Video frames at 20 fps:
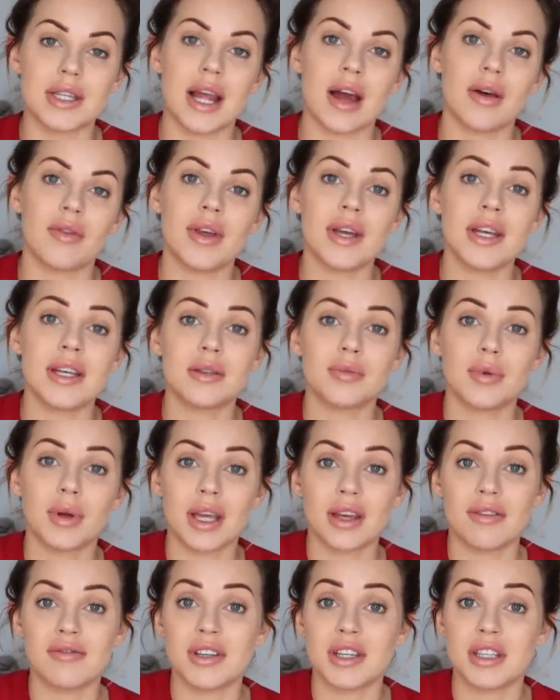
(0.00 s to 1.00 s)
Now these were
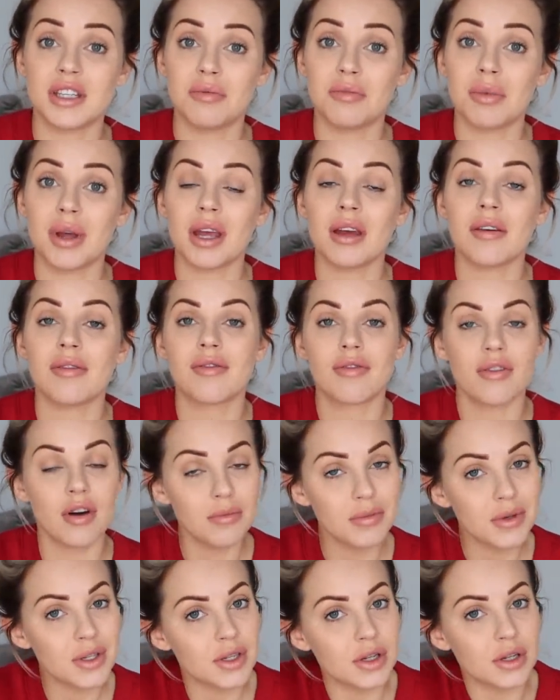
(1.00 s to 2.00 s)
gifted to me
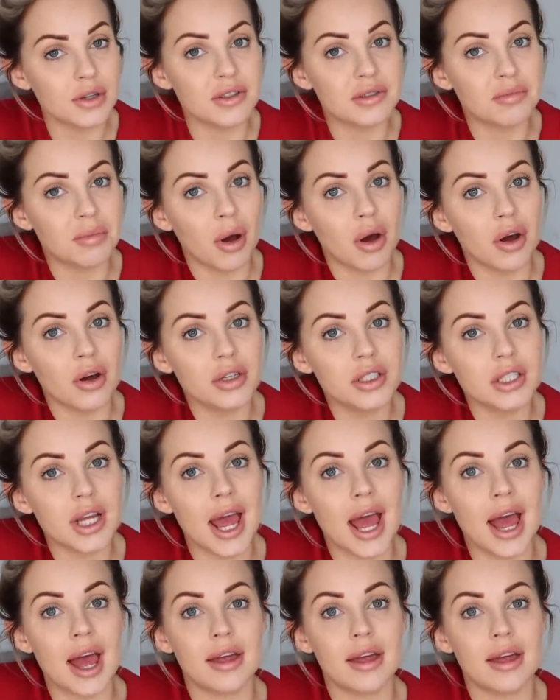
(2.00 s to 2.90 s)
from snooze pod.